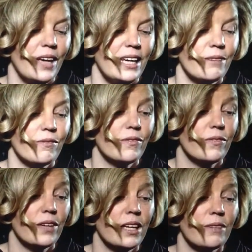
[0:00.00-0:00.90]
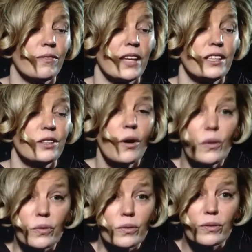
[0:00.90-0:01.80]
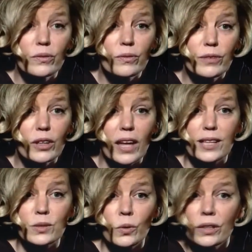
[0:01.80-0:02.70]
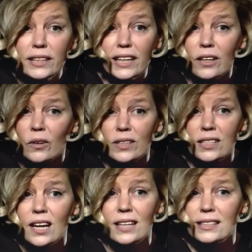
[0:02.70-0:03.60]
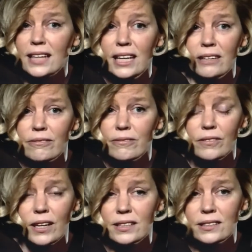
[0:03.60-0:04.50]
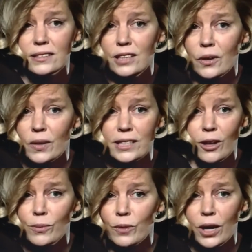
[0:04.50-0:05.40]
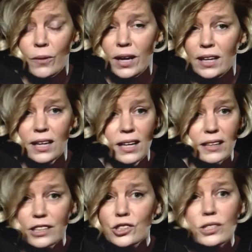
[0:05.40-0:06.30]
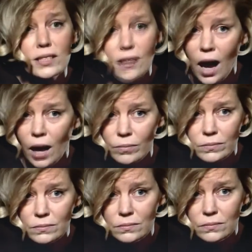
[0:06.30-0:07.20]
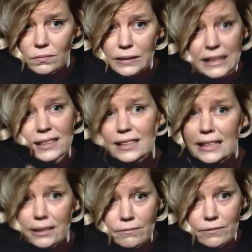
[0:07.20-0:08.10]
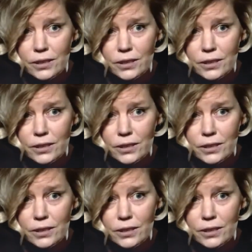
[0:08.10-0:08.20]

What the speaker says: if they don't feel like it's working or it's not safe, I tell them right away, let's just stop. Please leave.